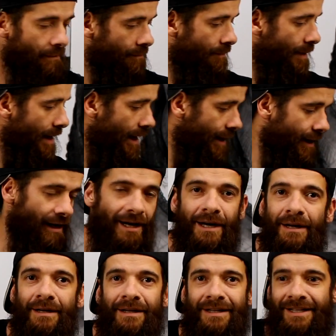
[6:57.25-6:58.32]
But
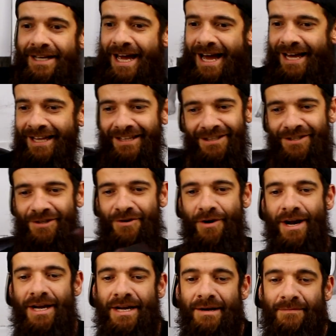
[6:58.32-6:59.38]
yeah, this is
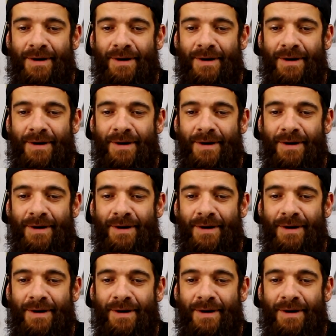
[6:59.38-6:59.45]
great.